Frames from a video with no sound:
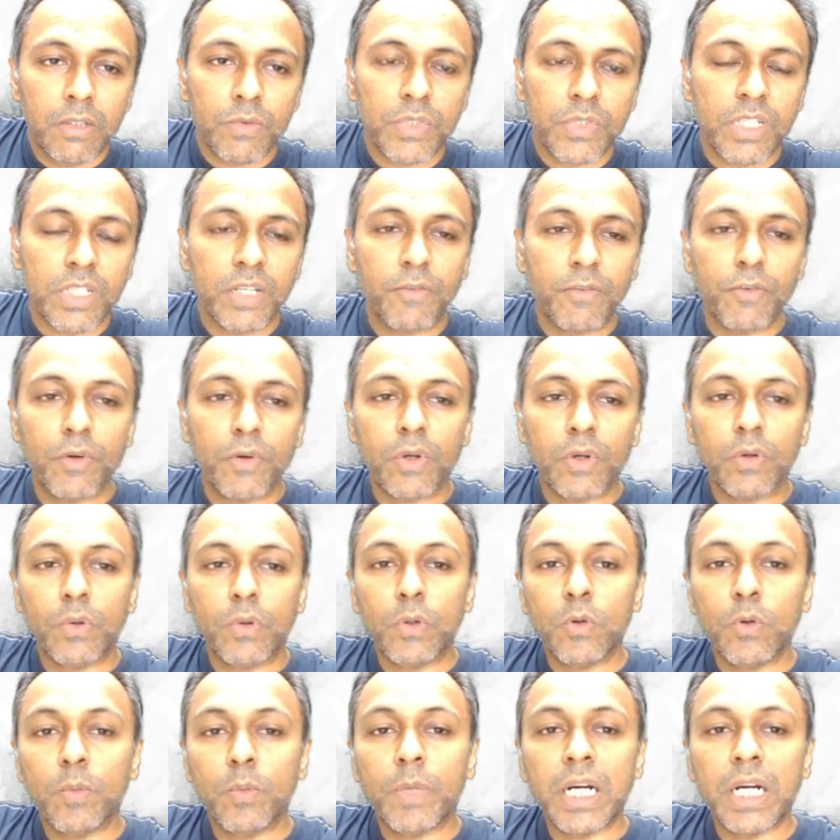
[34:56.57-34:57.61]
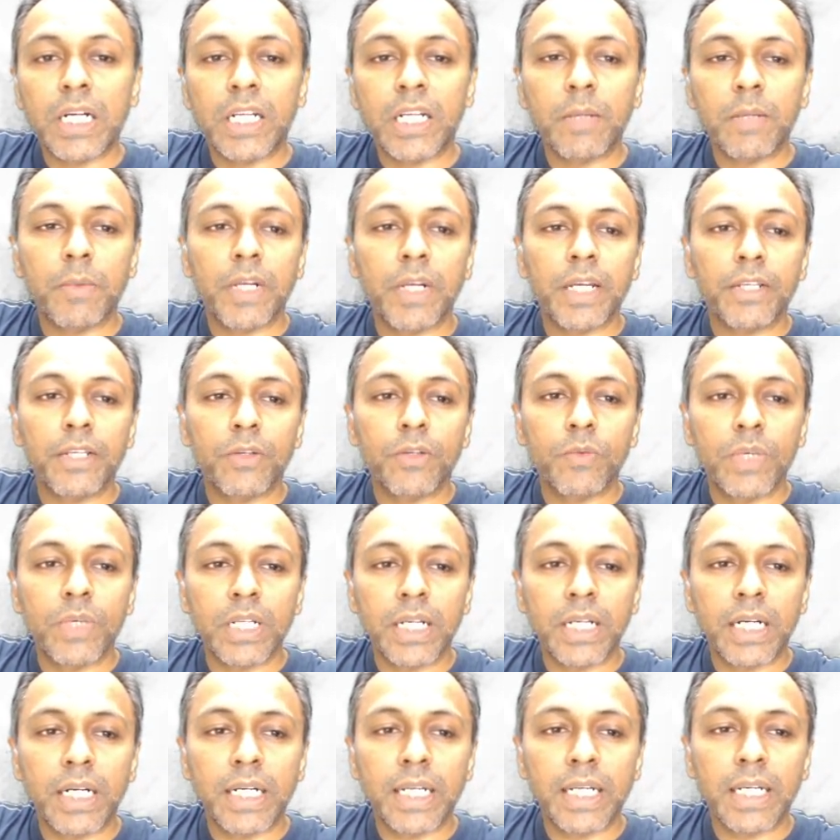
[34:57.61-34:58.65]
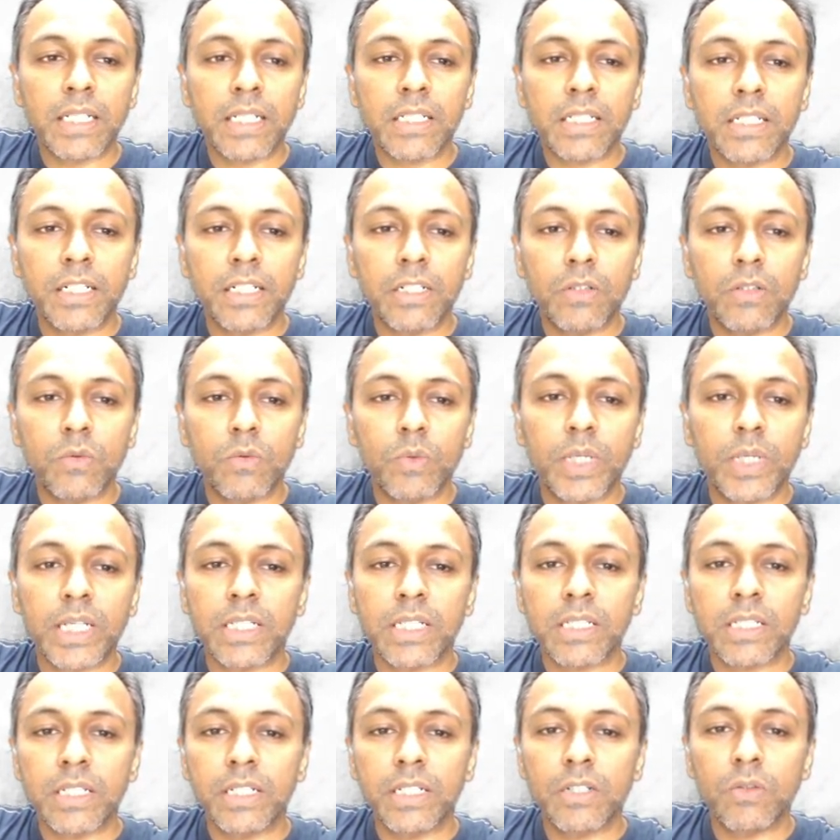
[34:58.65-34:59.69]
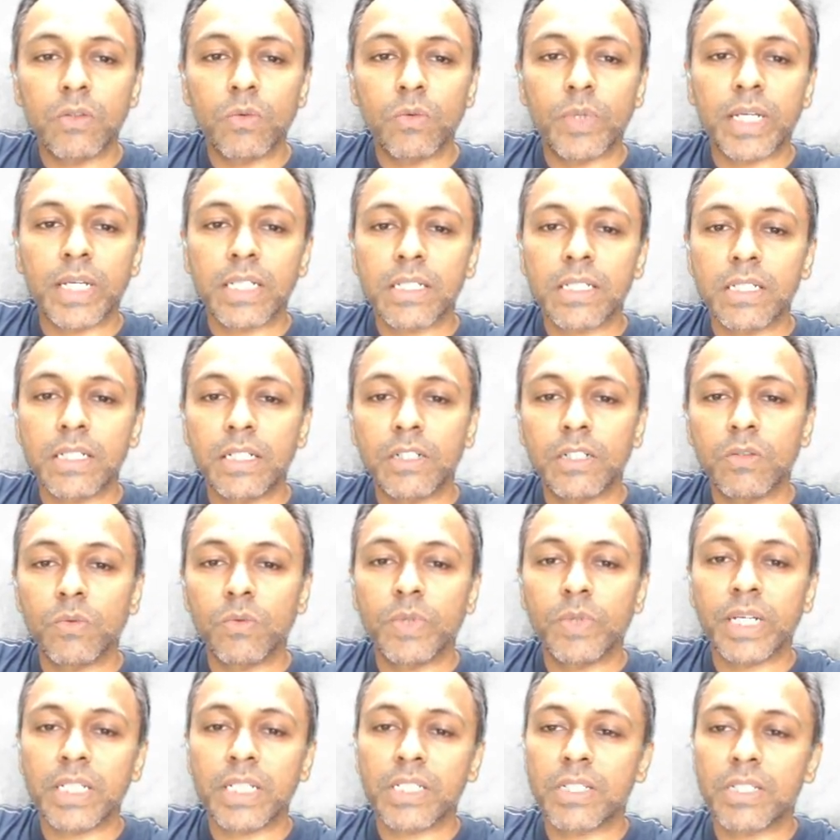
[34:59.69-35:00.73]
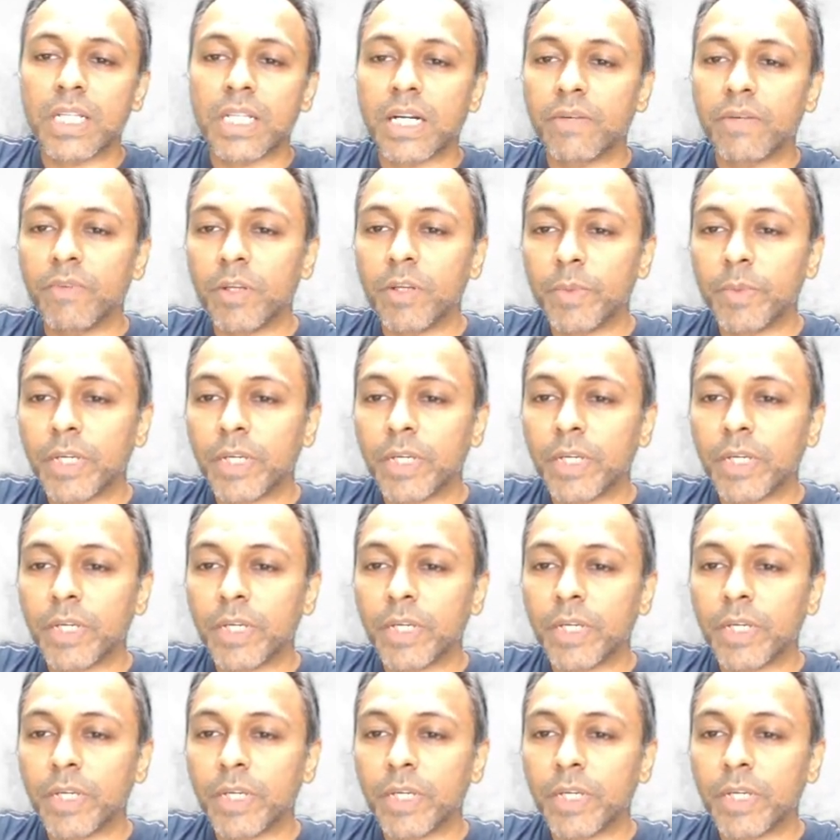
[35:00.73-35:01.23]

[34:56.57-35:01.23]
Now see, if you are going to multiply, you will get x into x into x into x, that